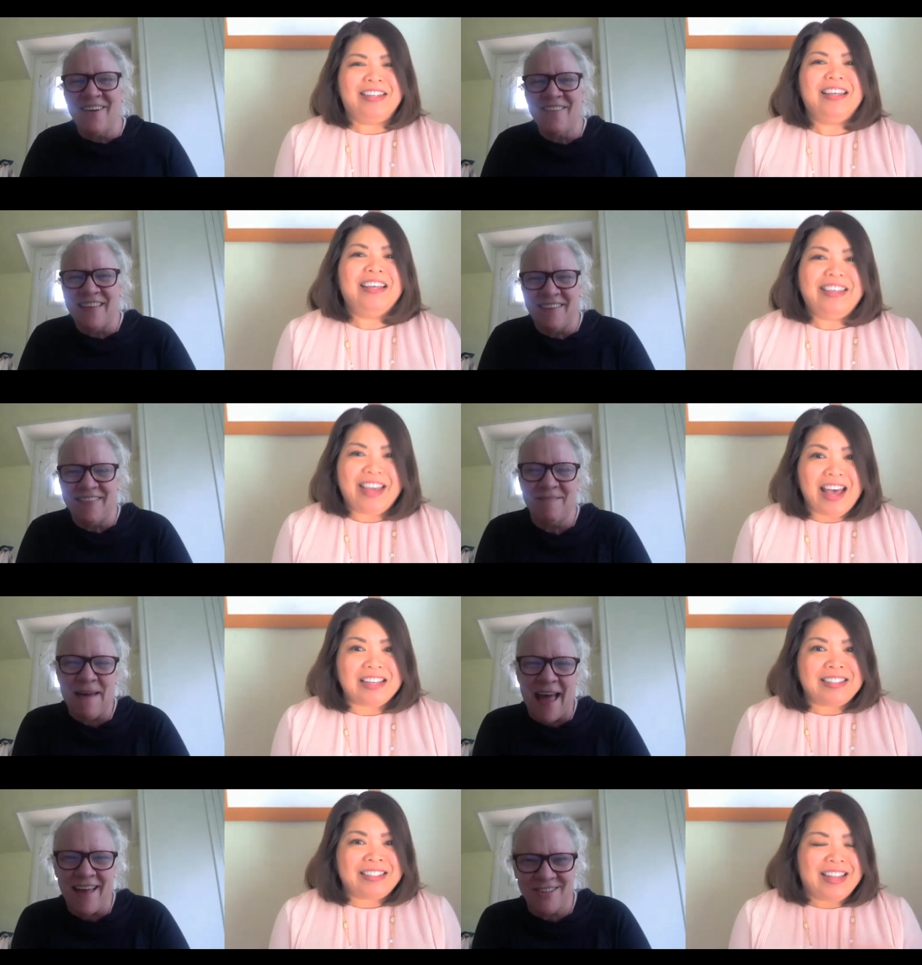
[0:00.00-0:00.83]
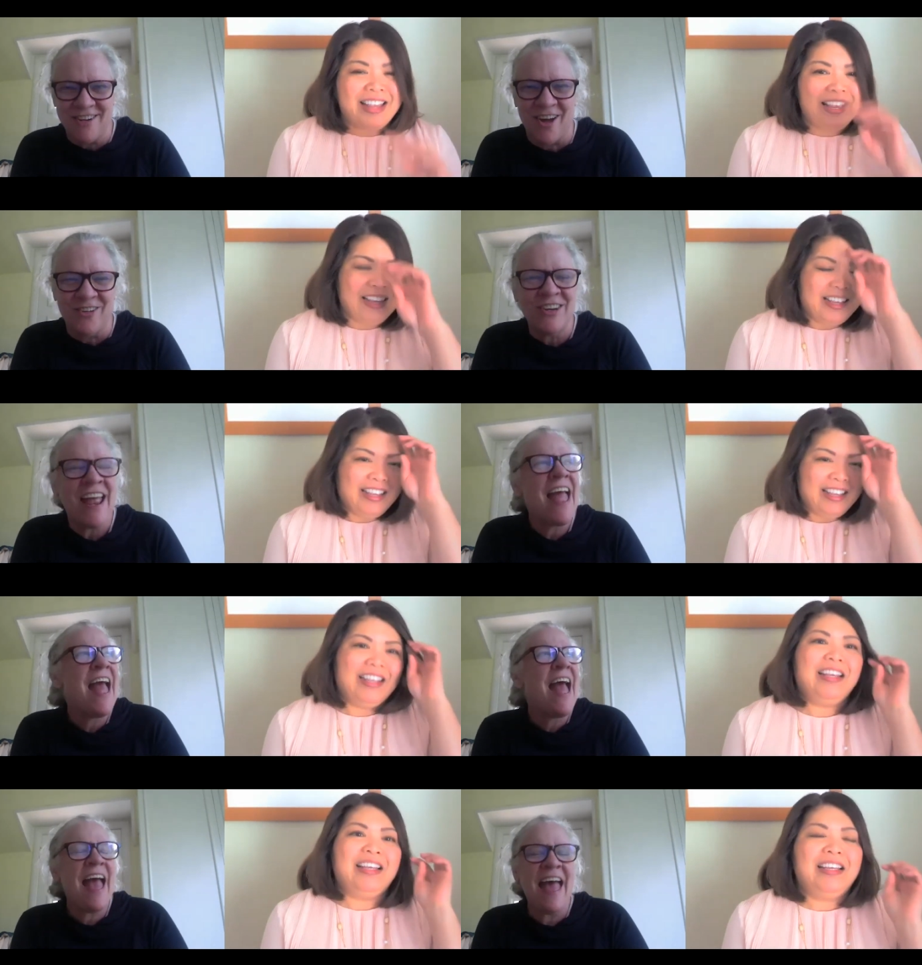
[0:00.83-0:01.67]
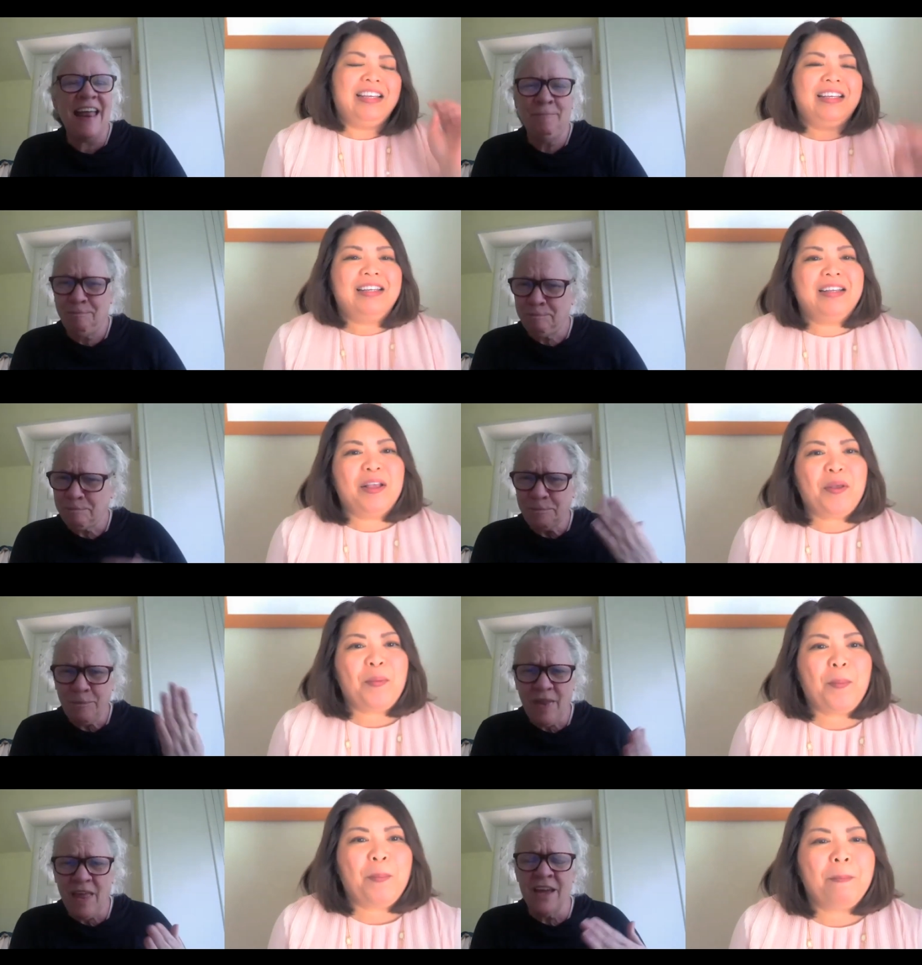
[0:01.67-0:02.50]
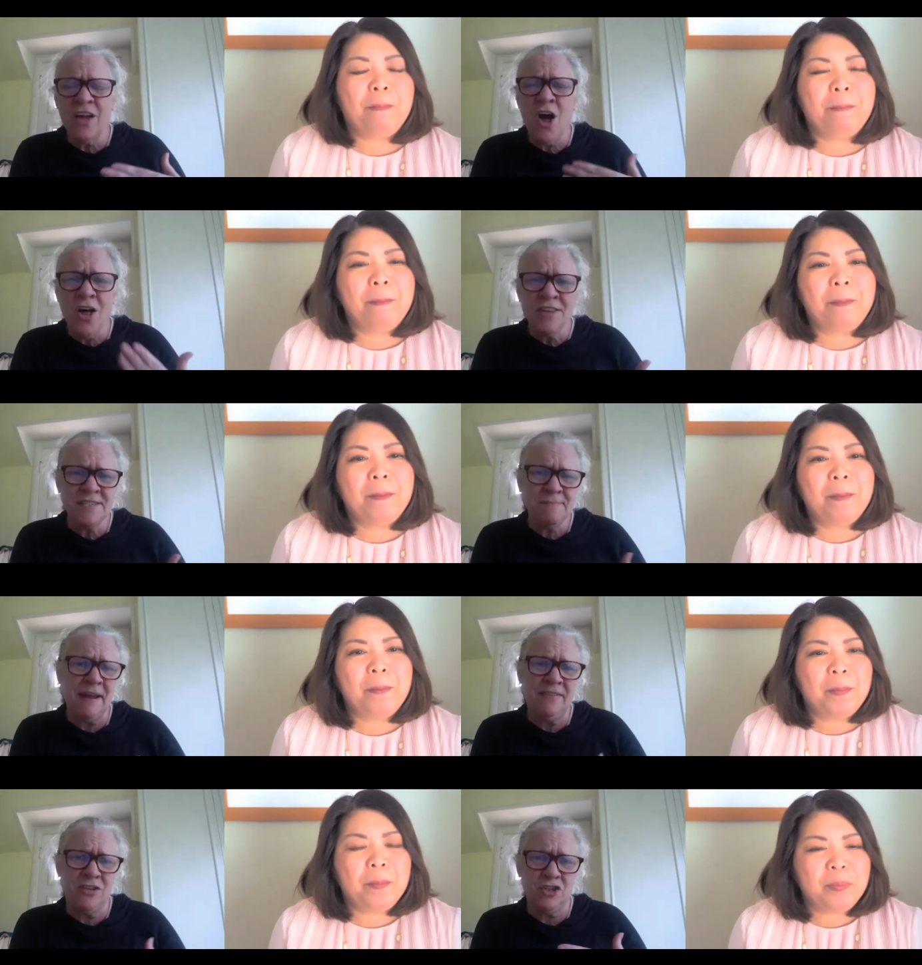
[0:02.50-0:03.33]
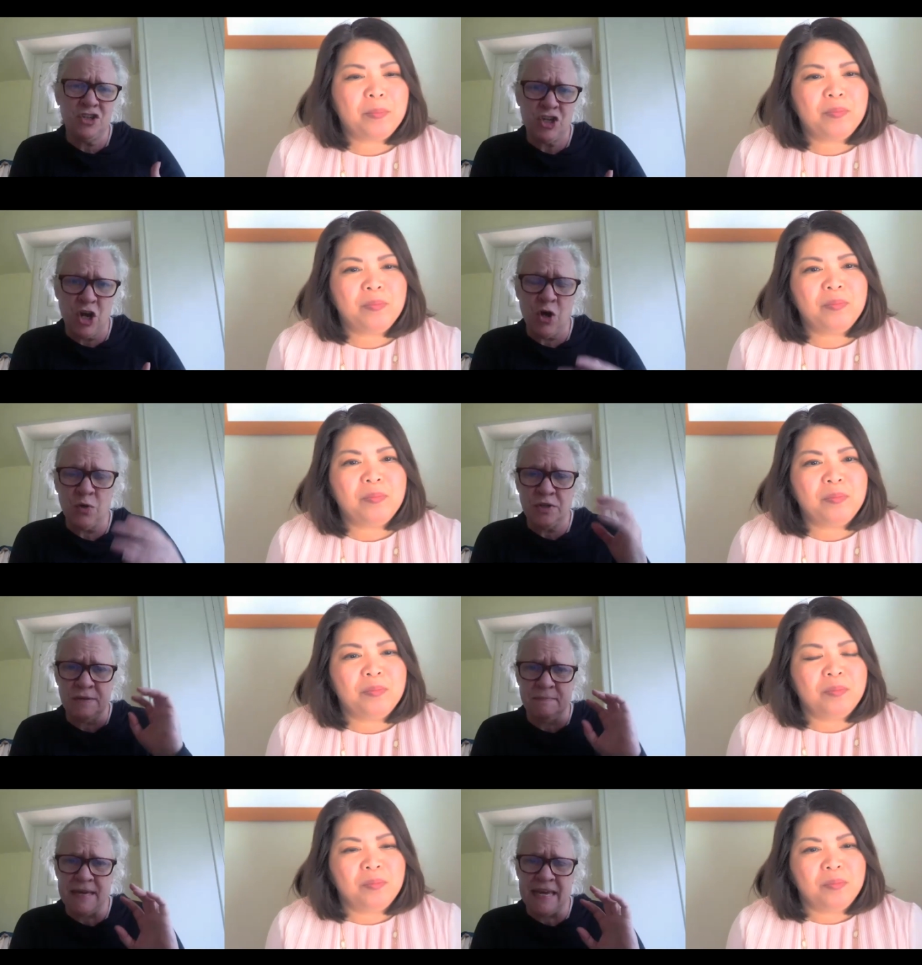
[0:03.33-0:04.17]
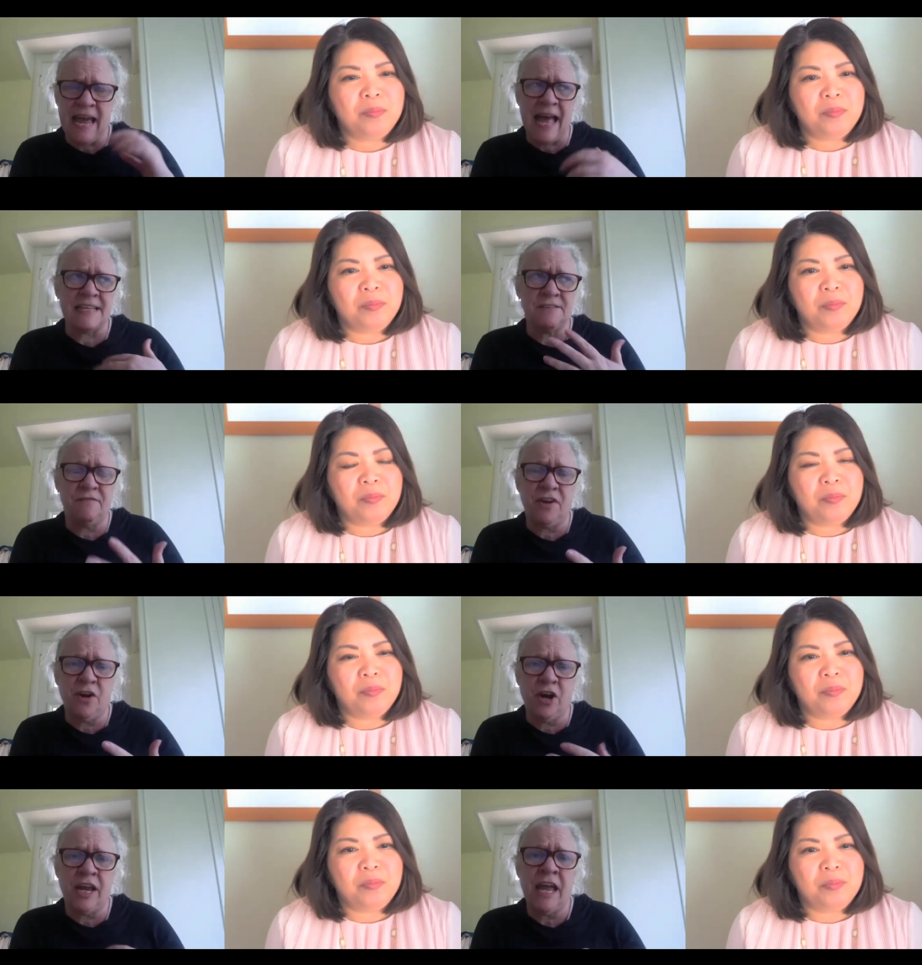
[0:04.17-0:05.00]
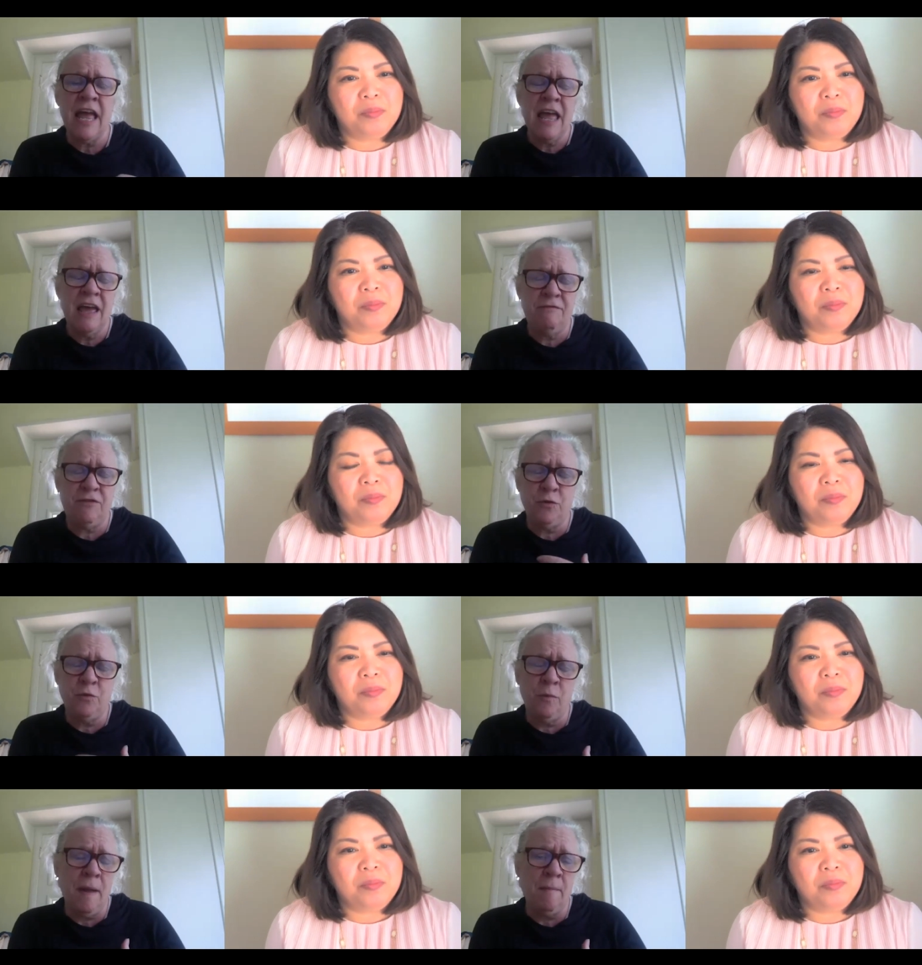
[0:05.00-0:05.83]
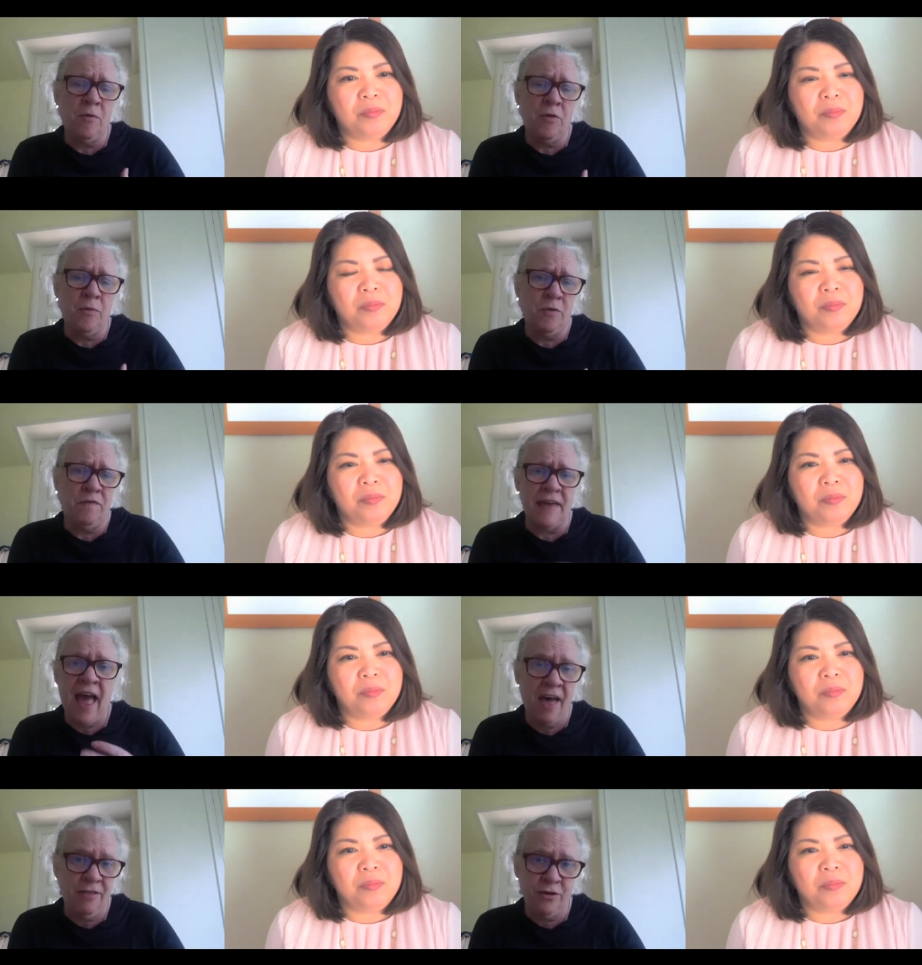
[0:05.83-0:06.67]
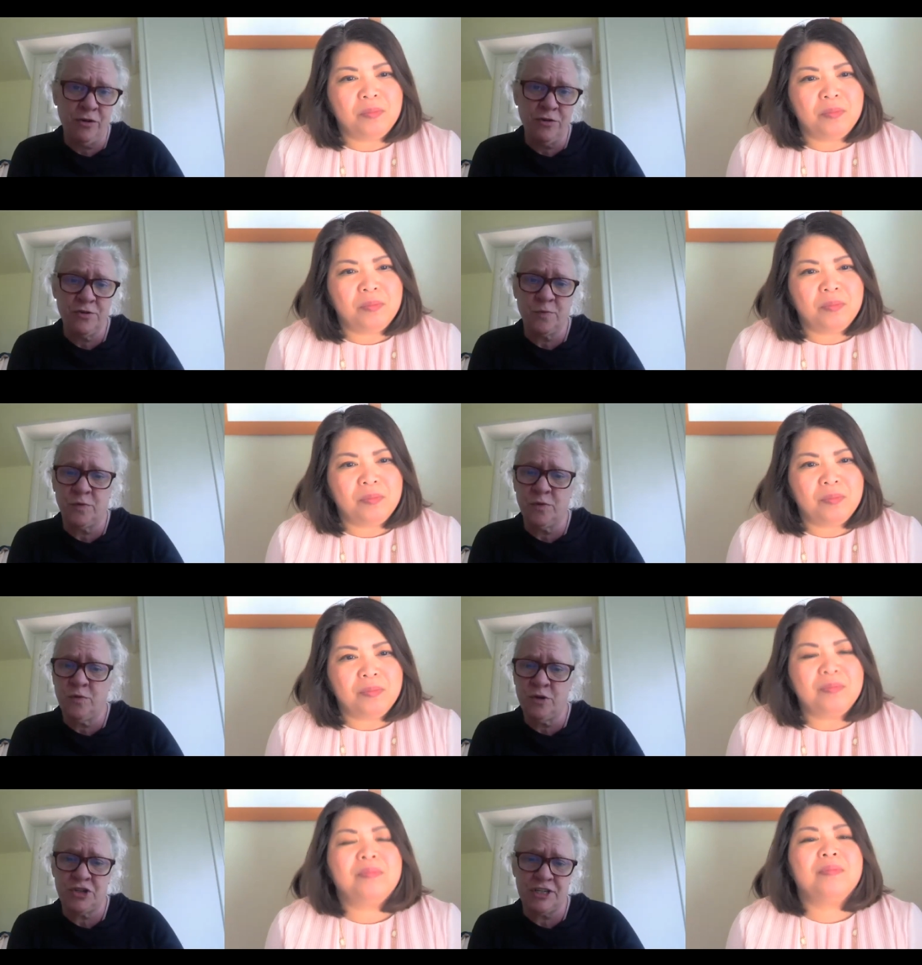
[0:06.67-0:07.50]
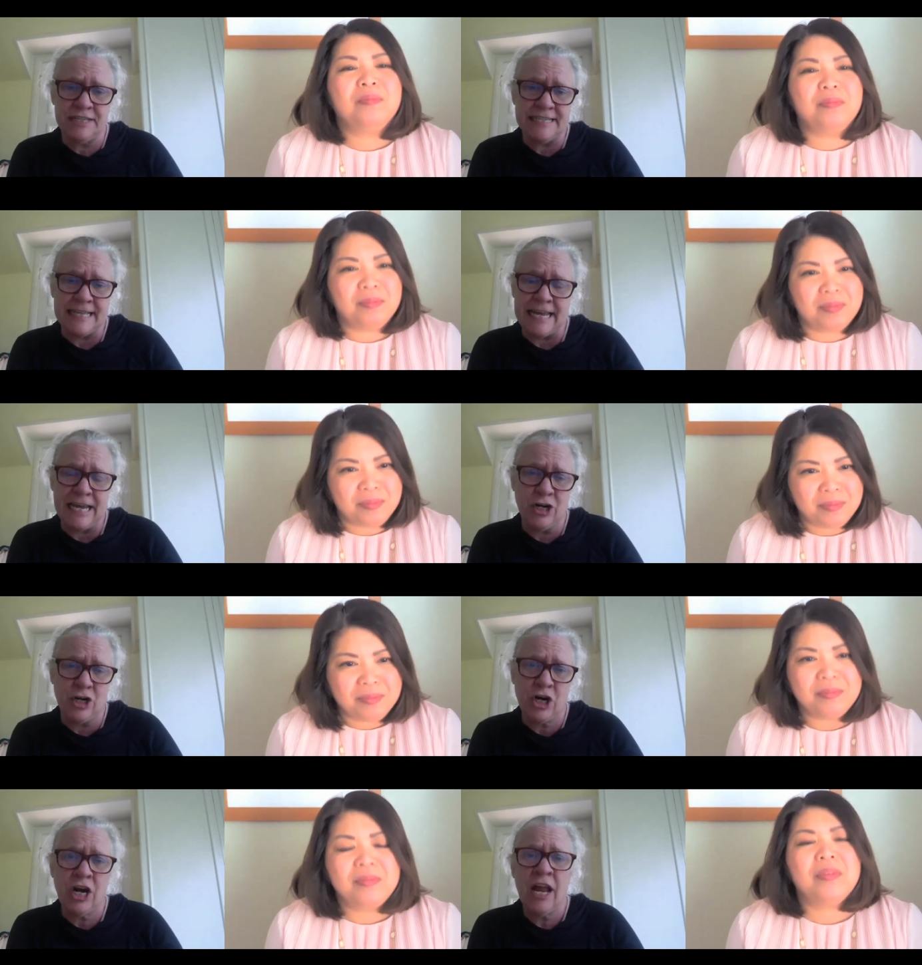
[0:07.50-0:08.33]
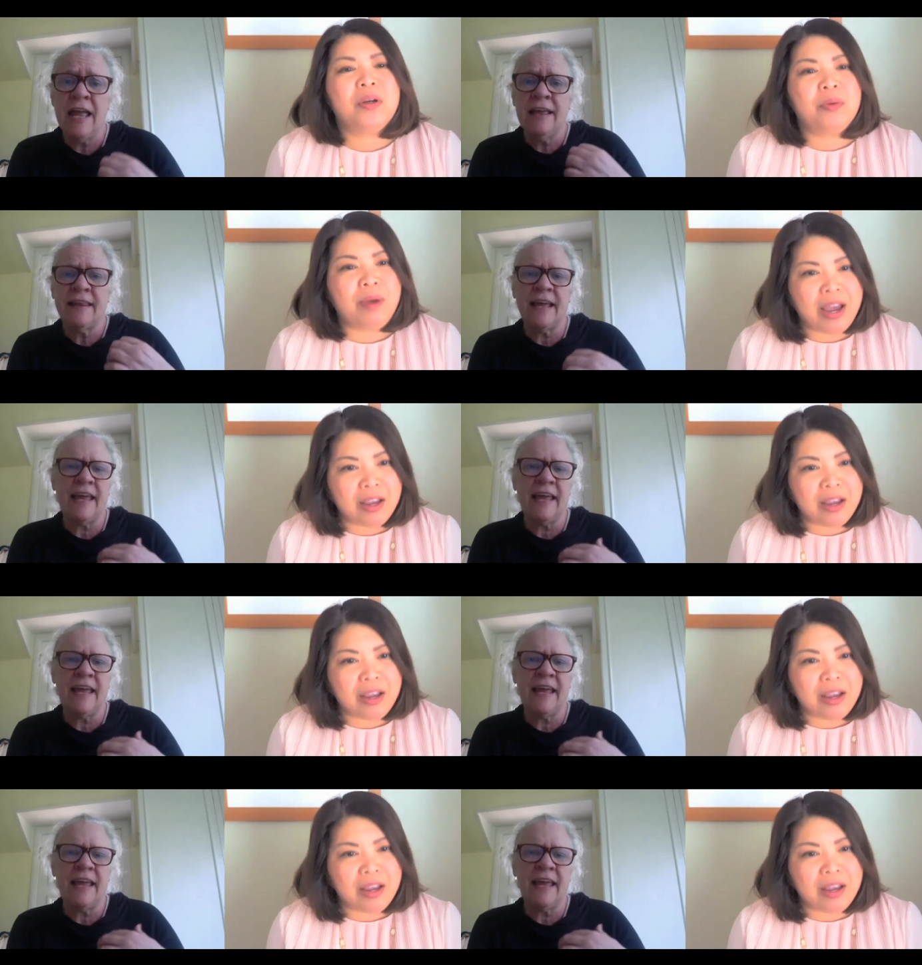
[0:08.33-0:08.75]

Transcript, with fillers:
Speaker 1: Yes. yes. And it calls to mind the show to me has a very, if you remember the movie Heathers with Christian Slater, Correct.